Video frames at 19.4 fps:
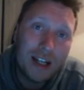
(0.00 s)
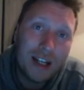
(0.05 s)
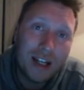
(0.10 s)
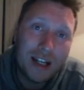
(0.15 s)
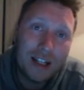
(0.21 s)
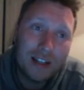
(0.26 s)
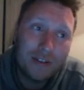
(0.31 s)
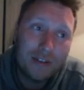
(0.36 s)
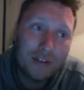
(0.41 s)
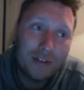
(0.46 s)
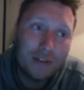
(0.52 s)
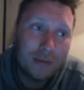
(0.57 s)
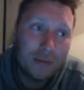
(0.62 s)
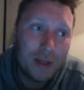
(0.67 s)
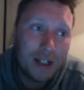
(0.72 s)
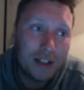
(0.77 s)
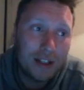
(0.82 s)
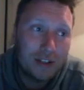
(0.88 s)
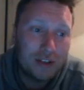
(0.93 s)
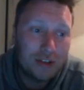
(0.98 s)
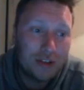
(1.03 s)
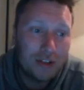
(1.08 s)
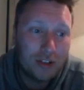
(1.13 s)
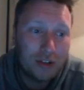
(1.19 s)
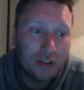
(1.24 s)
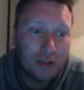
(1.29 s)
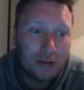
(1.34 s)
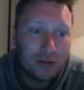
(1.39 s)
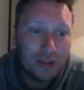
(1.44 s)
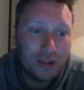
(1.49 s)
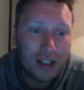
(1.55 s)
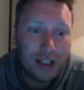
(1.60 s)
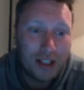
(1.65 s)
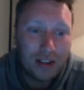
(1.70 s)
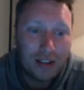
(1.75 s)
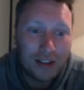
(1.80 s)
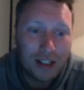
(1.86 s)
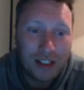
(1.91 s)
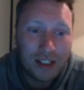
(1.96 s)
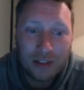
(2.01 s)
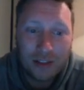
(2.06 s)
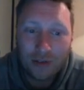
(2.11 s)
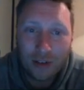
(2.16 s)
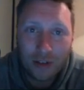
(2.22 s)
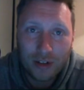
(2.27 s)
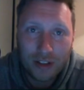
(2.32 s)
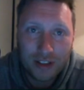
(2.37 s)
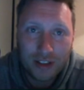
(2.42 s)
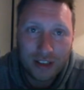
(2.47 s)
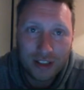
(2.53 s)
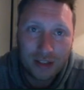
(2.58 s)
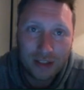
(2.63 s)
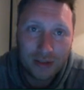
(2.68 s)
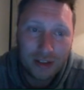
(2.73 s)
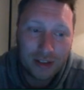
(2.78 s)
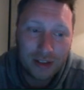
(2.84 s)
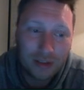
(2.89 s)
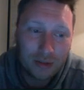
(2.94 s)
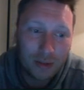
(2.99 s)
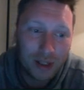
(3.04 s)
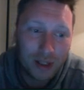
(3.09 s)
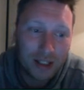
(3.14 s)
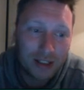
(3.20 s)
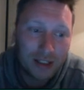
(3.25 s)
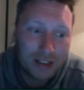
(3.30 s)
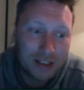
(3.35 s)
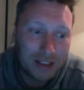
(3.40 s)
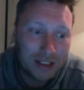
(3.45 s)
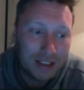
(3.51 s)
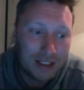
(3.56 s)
And if you've managed to get this far in the series as well,